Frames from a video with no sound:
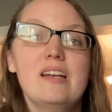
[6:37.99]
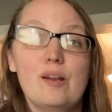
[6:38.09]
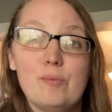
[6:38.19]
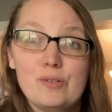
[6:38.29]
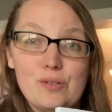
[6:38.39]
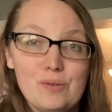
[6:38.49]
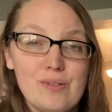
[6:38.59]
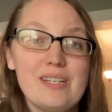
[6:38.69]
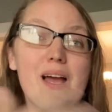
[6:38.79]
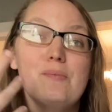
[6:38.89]
number two
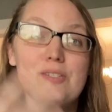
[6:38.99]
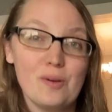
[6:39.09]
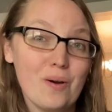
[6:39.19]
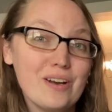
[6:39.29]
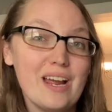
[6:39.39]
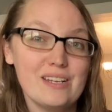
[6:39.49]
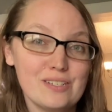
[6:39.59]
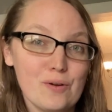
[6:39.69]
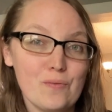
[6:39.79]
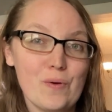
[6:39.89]
three times, so on and
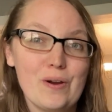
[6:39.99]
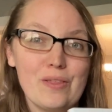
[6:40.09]
so forth.